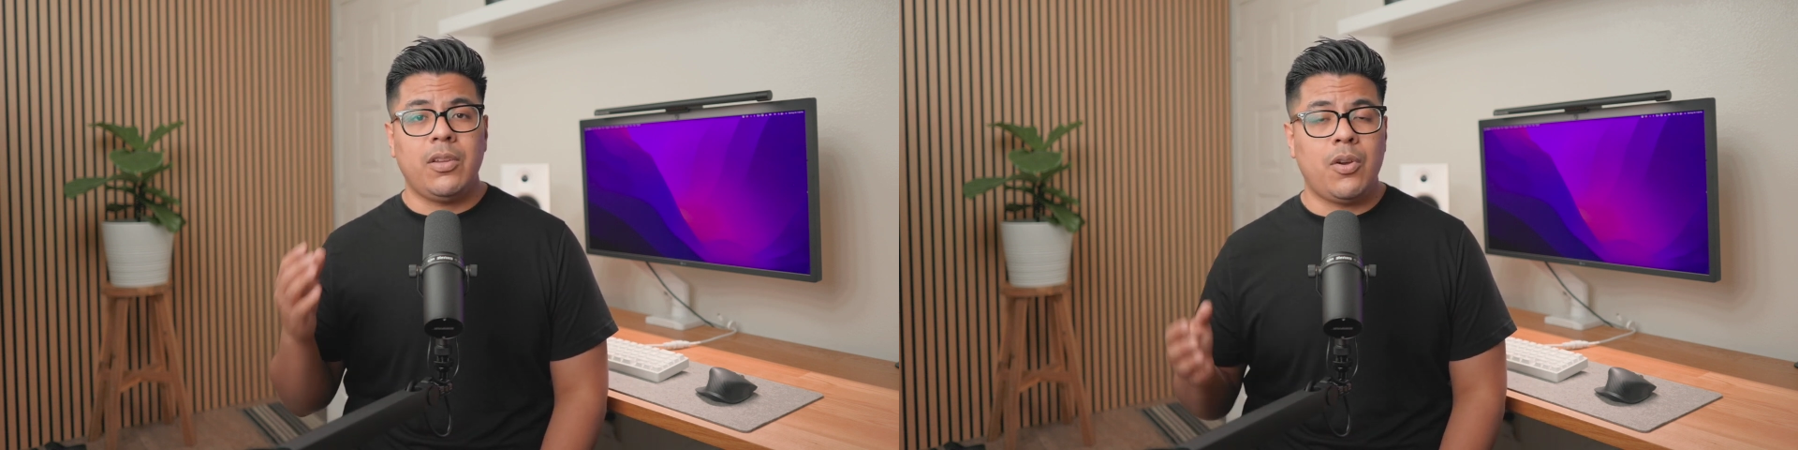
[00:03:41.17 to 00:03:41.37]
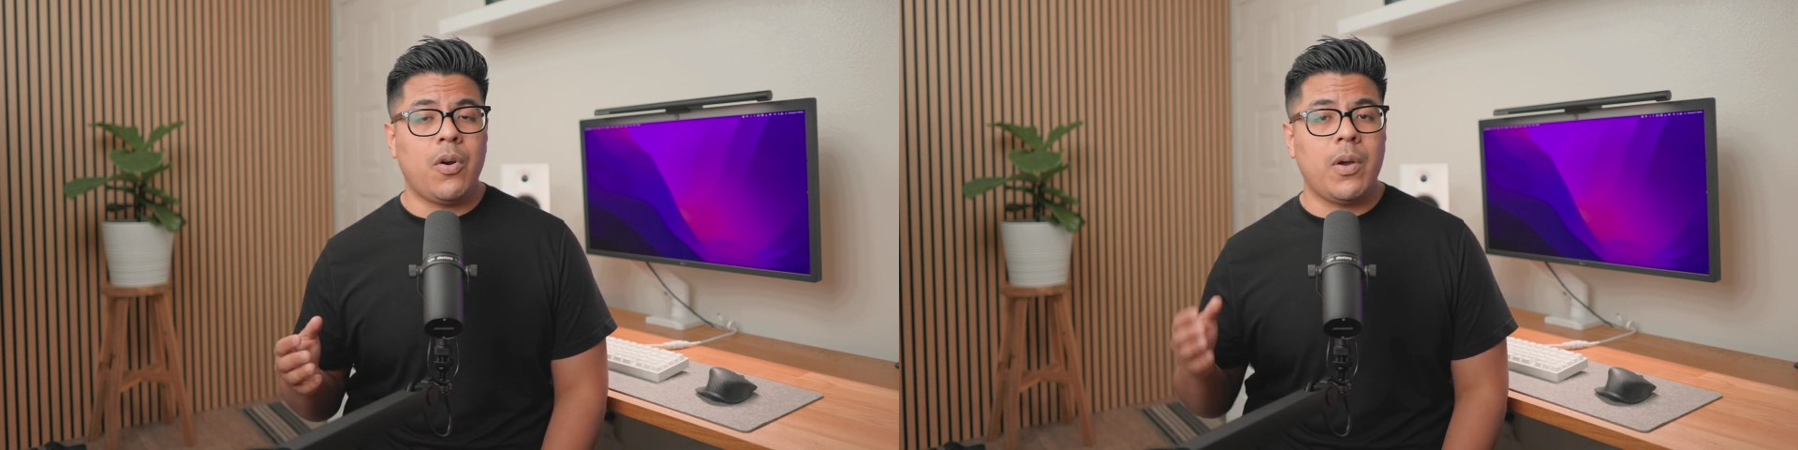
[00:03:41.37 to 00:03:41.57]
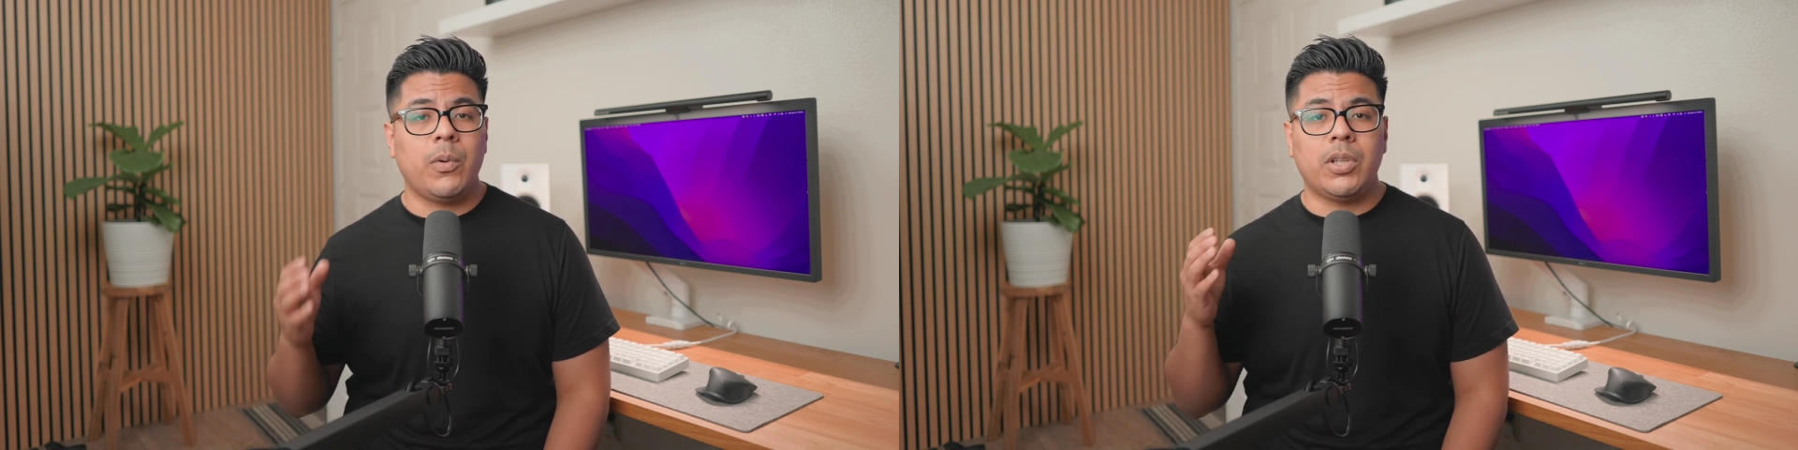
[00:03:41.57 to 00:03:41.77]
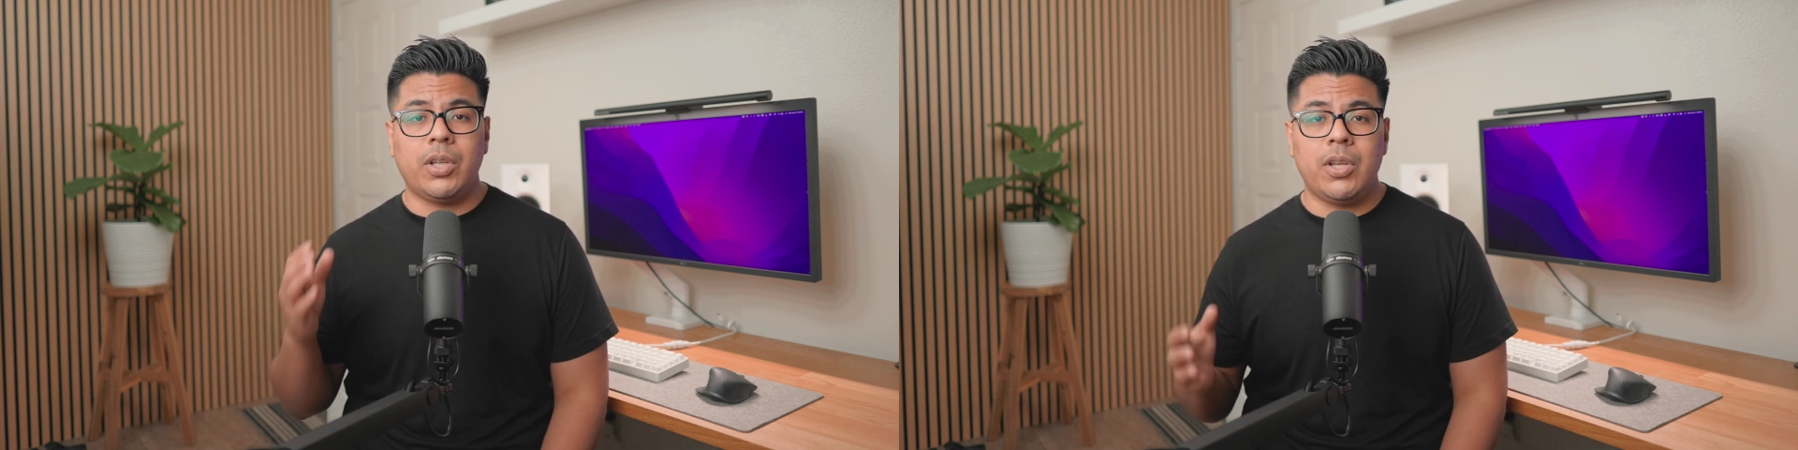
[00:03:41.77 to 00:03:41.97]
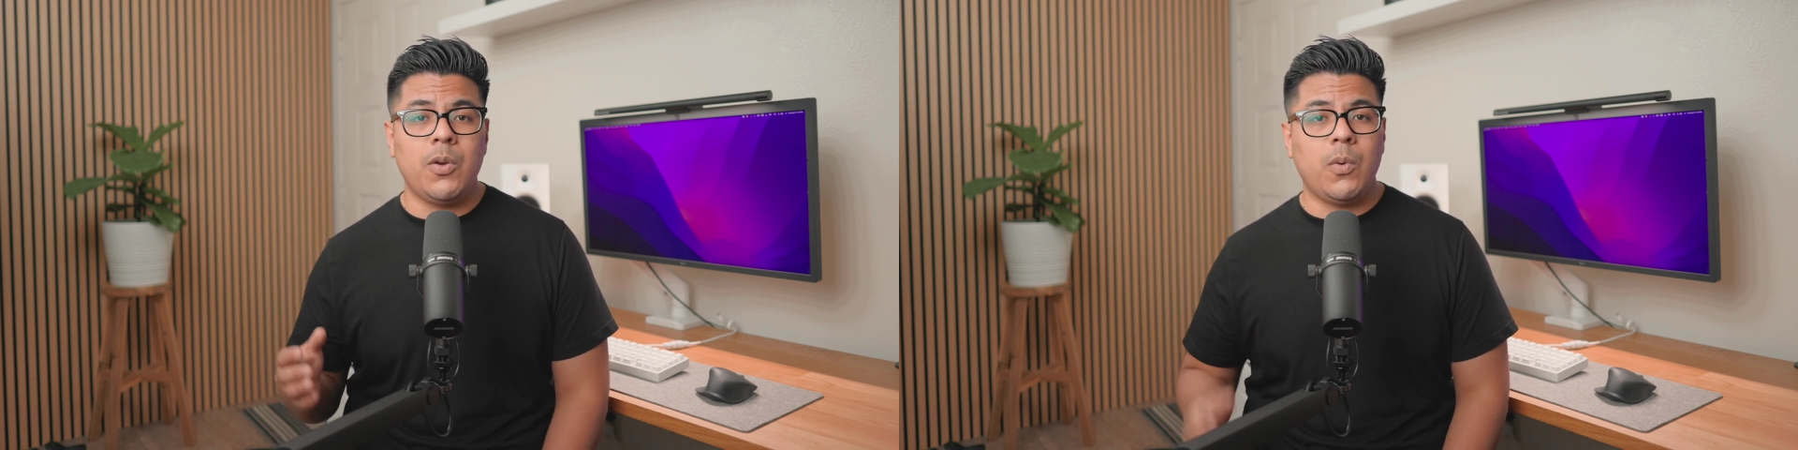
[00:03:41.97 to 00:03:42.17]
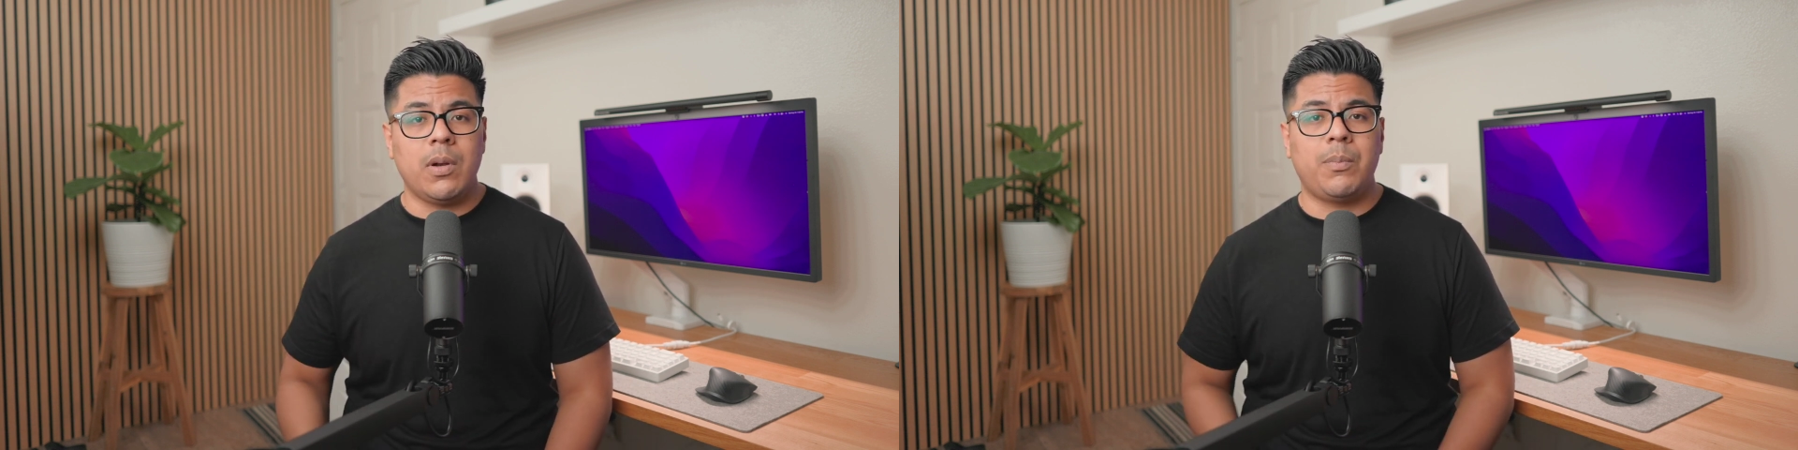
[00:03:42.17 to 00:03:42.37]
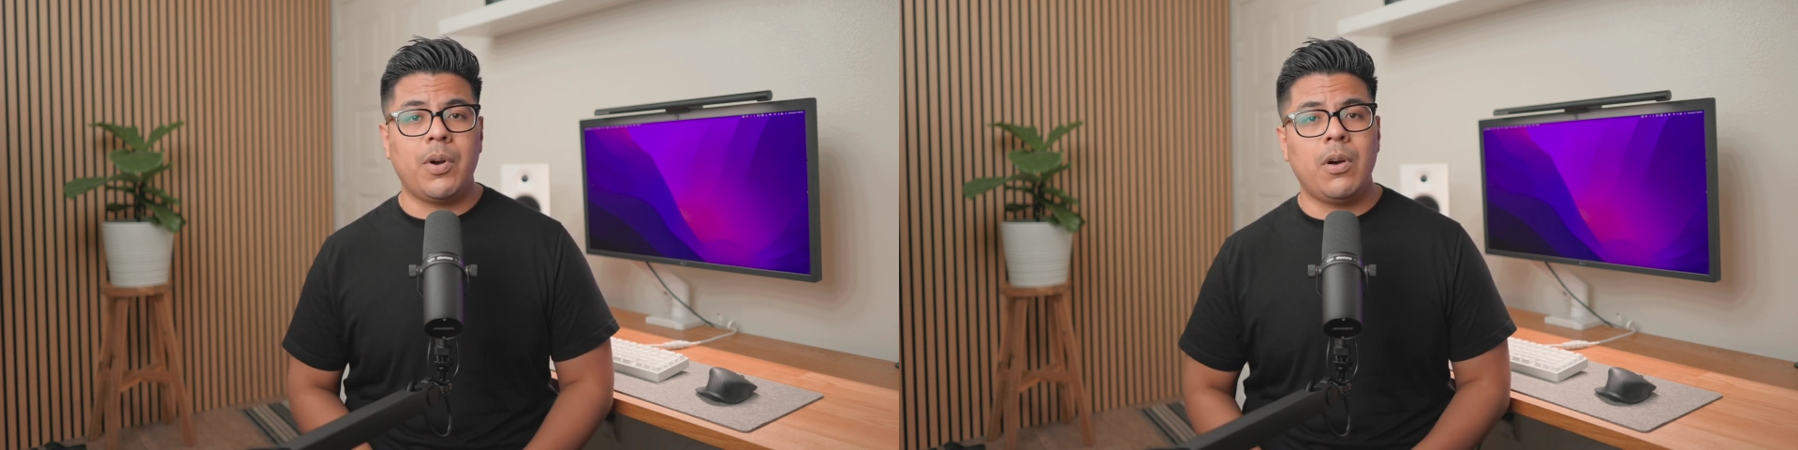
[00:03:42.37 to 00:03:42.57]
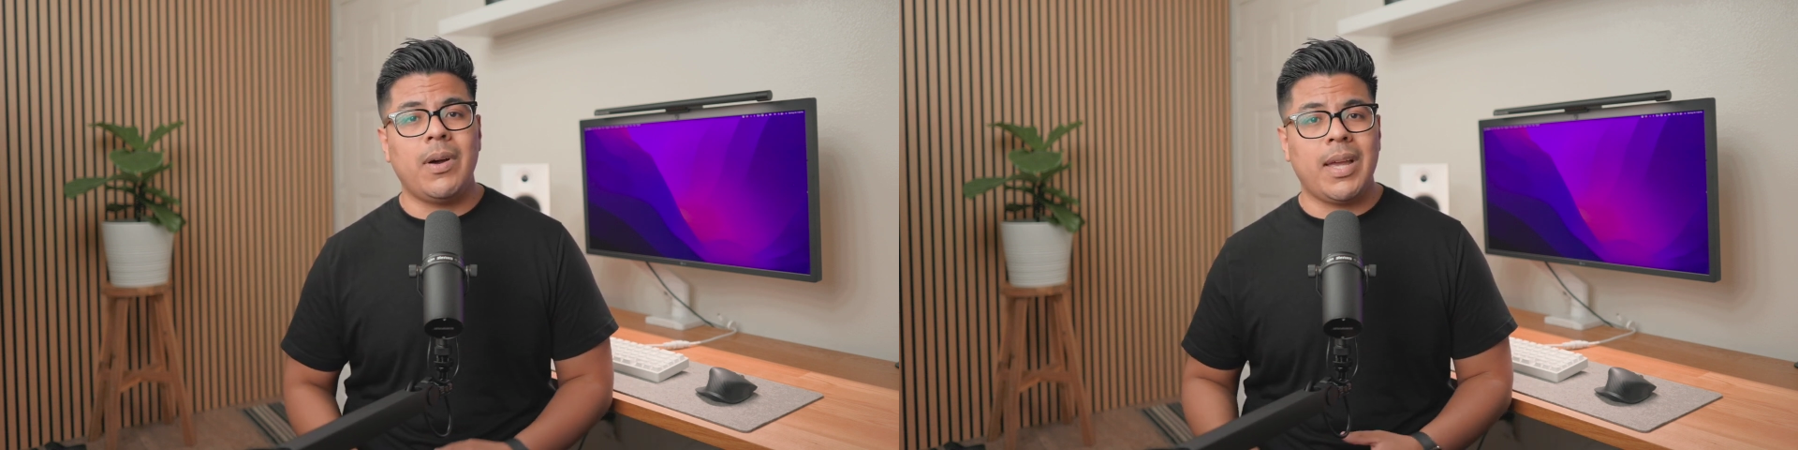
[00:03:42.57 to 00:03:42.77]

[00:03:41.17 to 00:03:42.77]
going with the Q1 Pro,